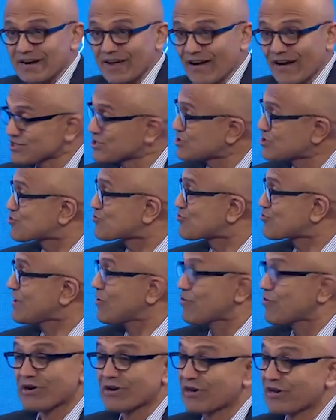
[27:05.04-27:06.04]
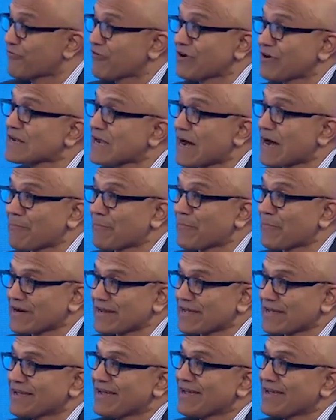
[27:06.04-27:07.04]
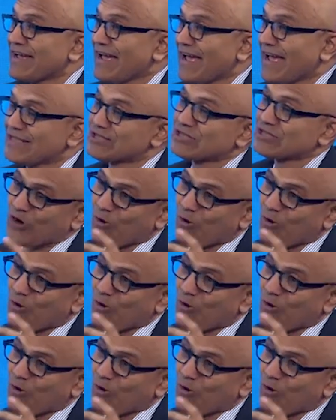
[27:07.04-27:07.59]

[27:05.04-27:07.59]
industry, or a different company. And